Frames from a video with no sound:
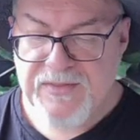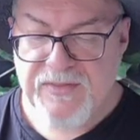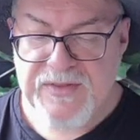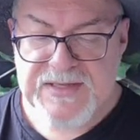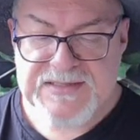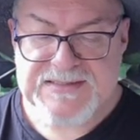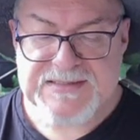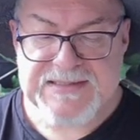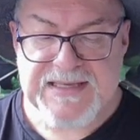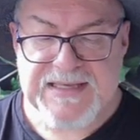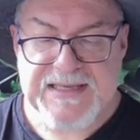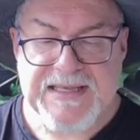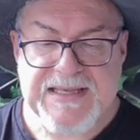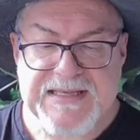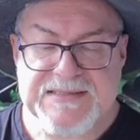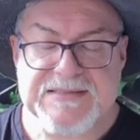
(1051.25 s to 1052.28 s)
This
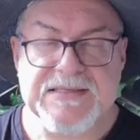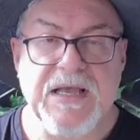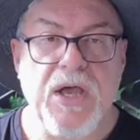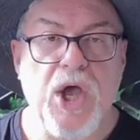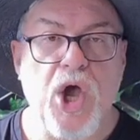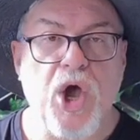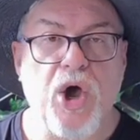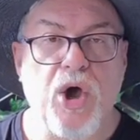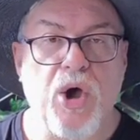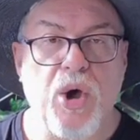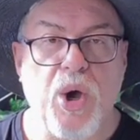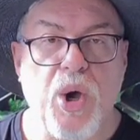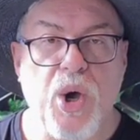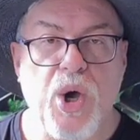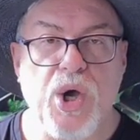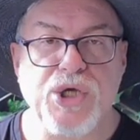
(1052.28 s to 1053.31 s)
is
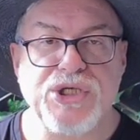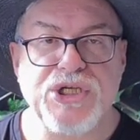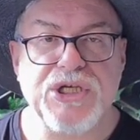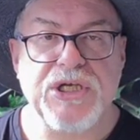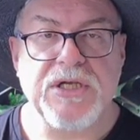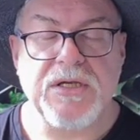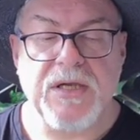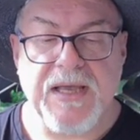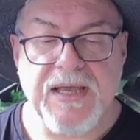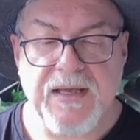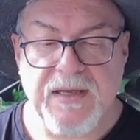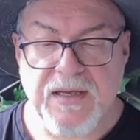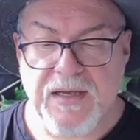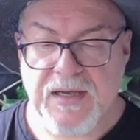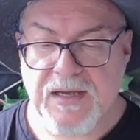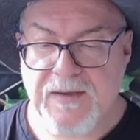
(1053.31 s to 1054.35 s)
hard
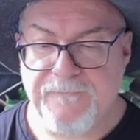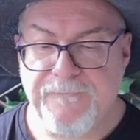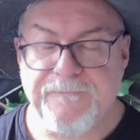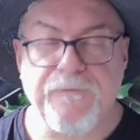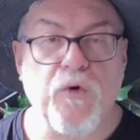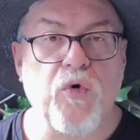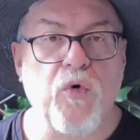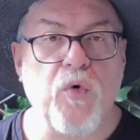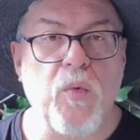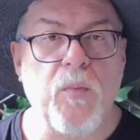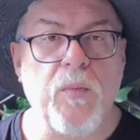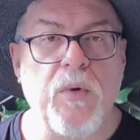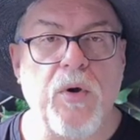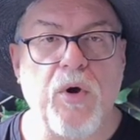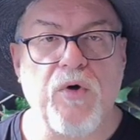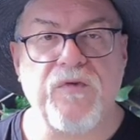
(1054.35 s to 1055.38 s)

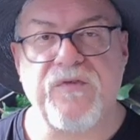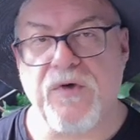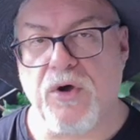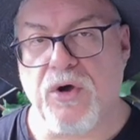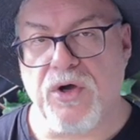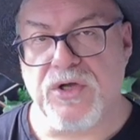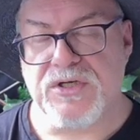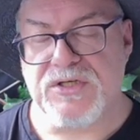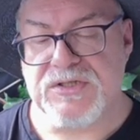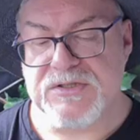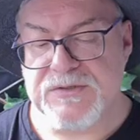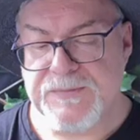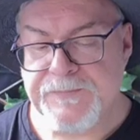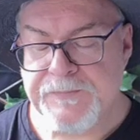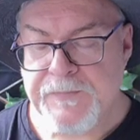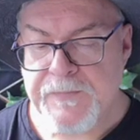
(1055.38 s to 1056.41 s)
form of art,
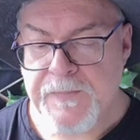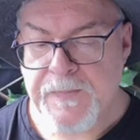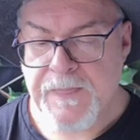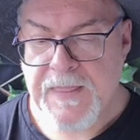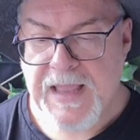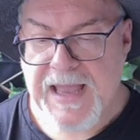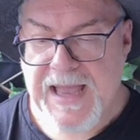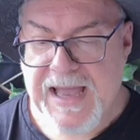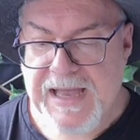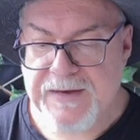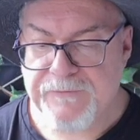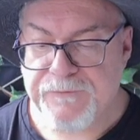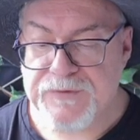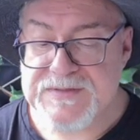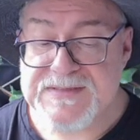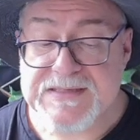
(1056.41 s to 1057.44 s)

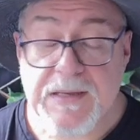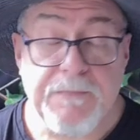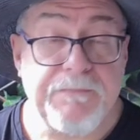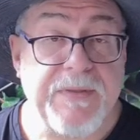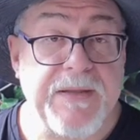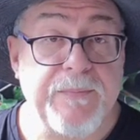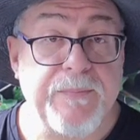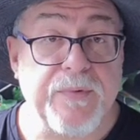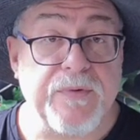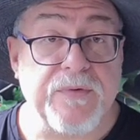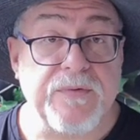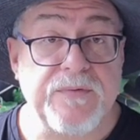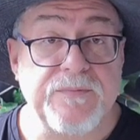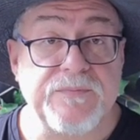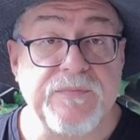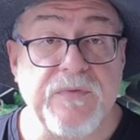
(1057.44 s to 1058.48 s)
and for some
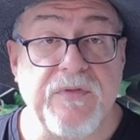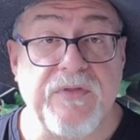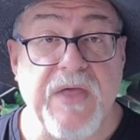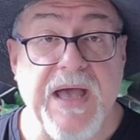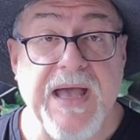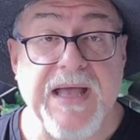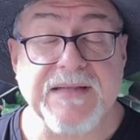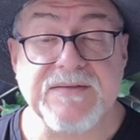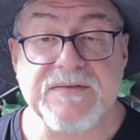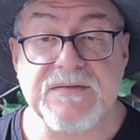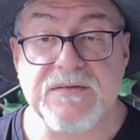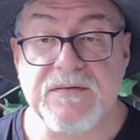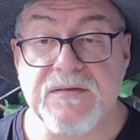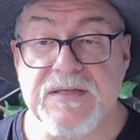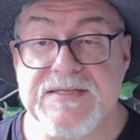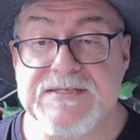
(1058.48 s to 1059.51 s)
people, that,
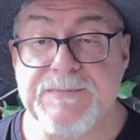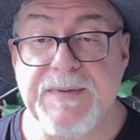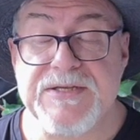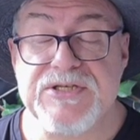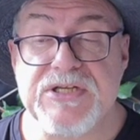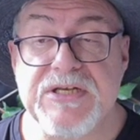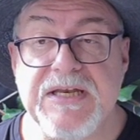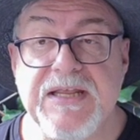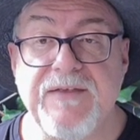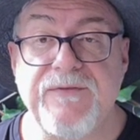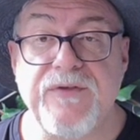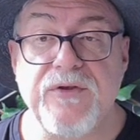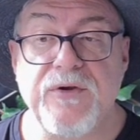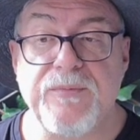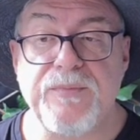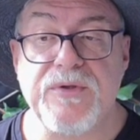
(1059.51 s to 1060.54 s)
especially if
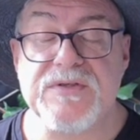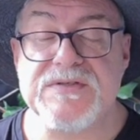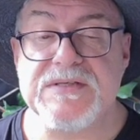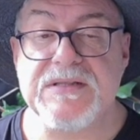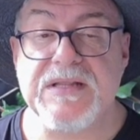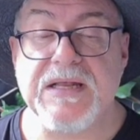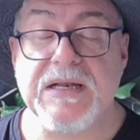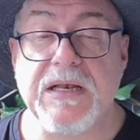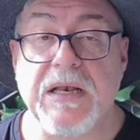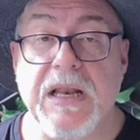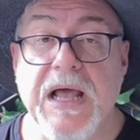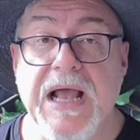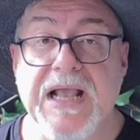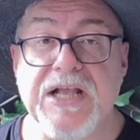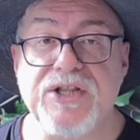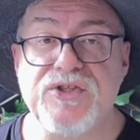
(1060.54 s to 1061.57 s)
you're a person that
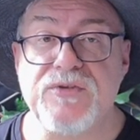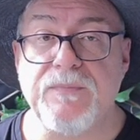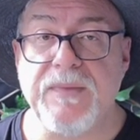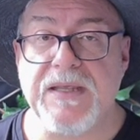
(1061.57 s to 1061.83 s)
likes to